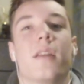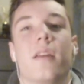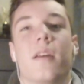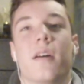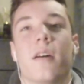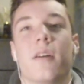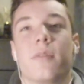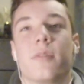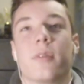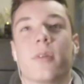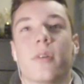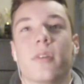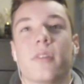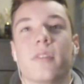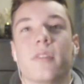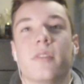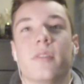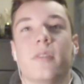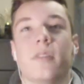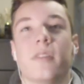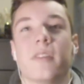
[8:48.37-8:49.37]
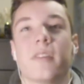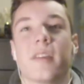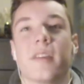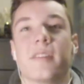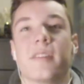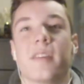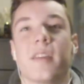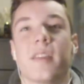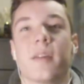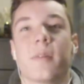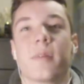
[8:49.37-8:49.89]
Of course, as soon as I
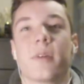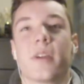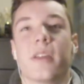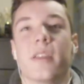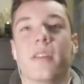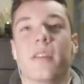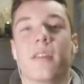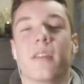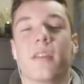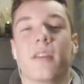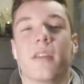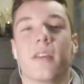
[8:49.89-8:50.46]
say that, we're getting